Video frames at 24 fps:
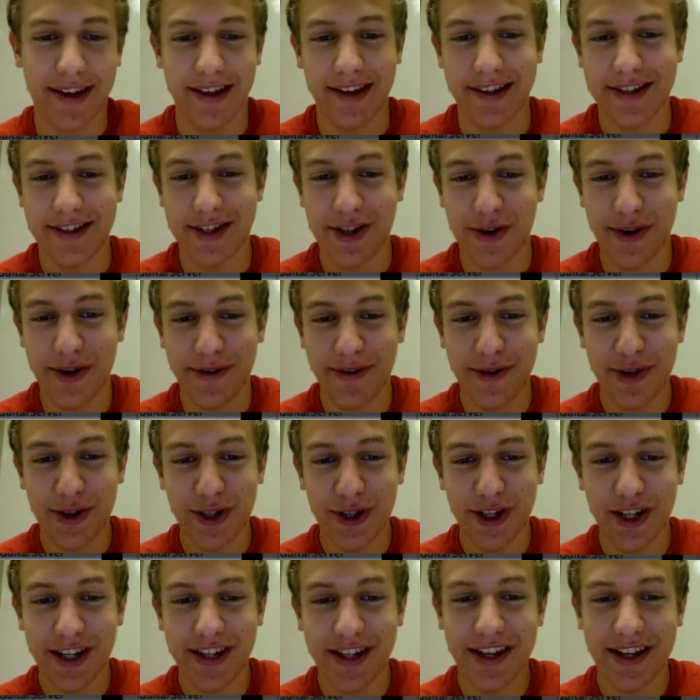So if you
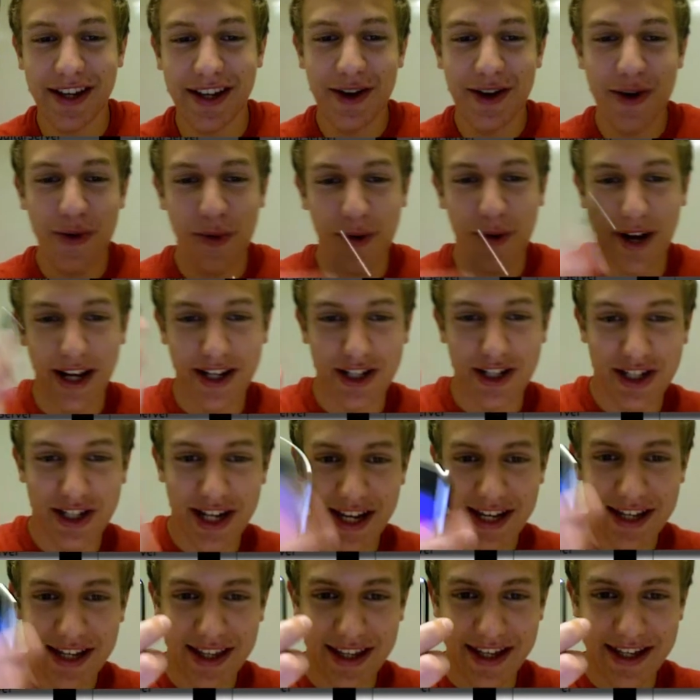look, when I
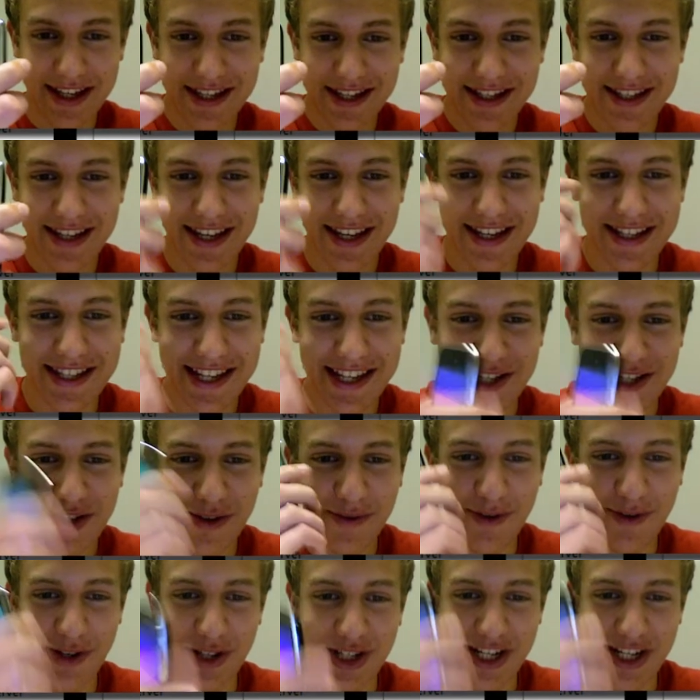shake this, it sends
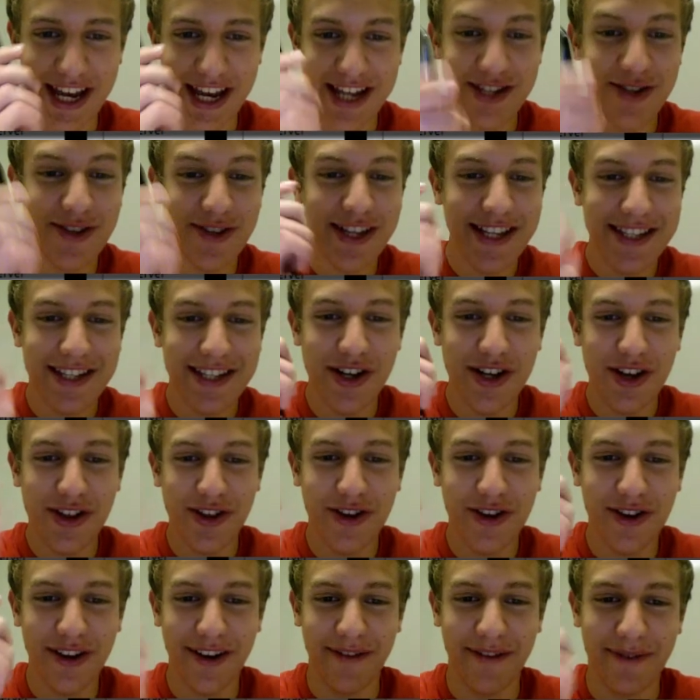over J. So that's
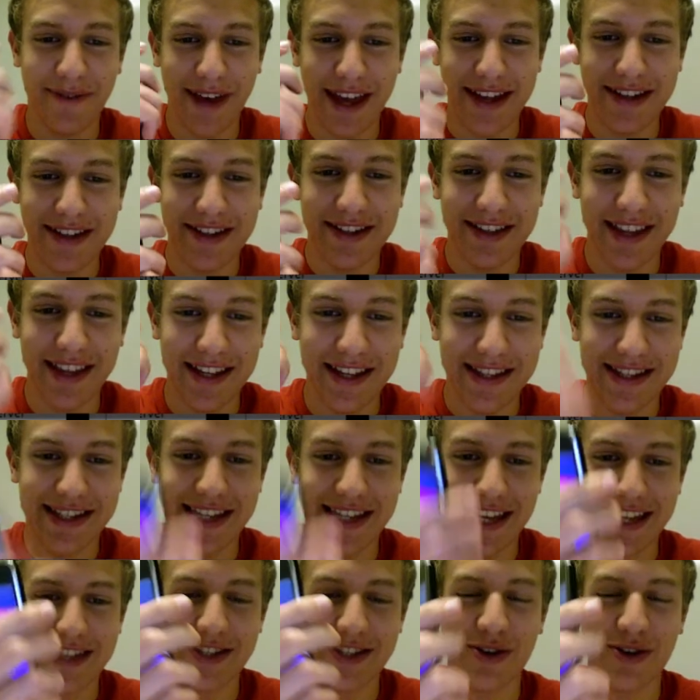another event that
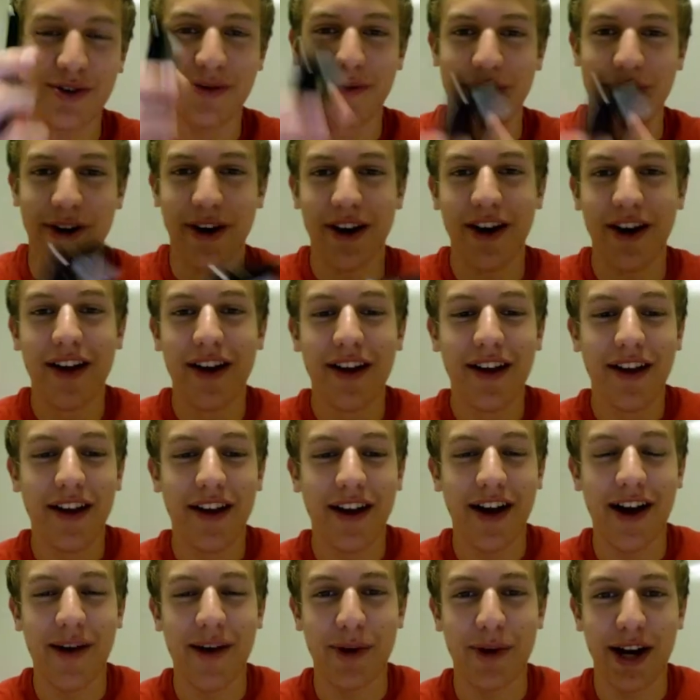sends over
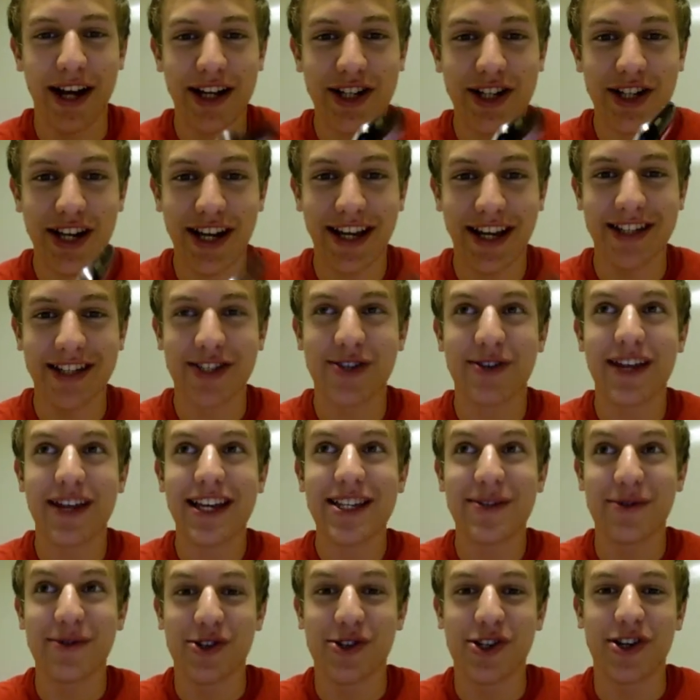when I shake it. So that's
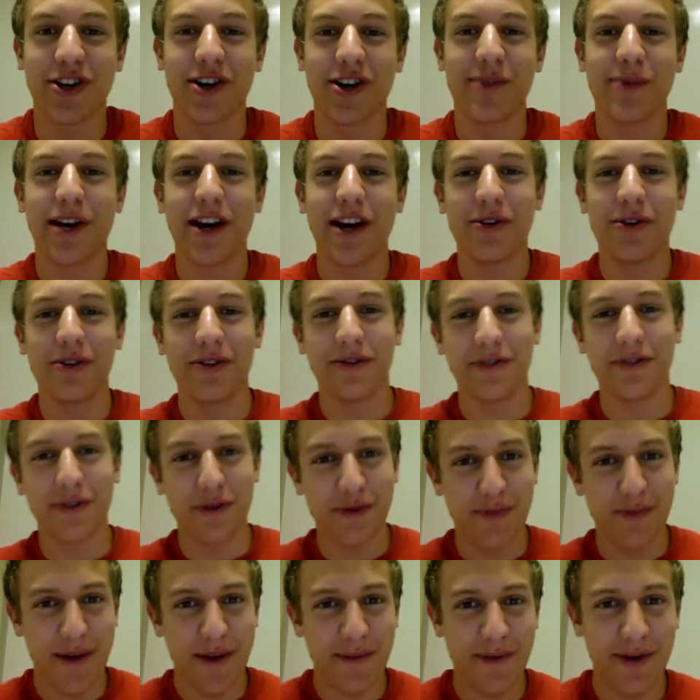for star power, if you
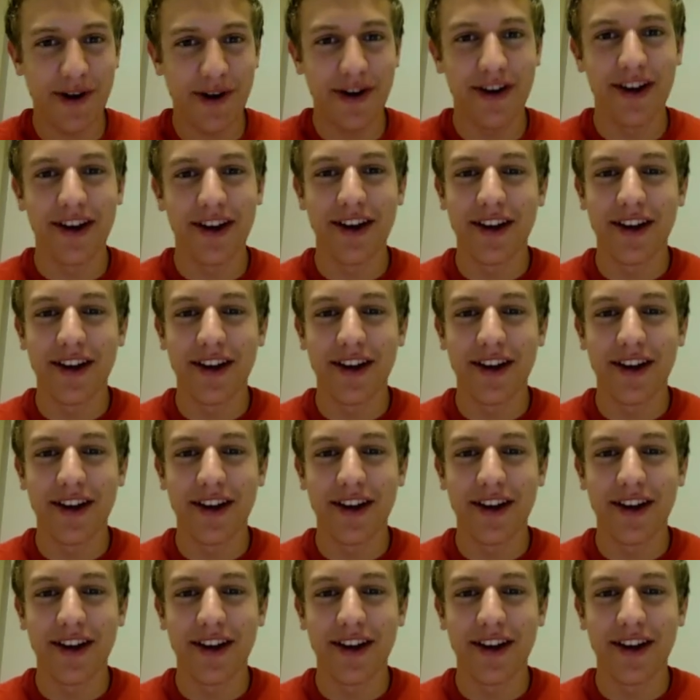remember.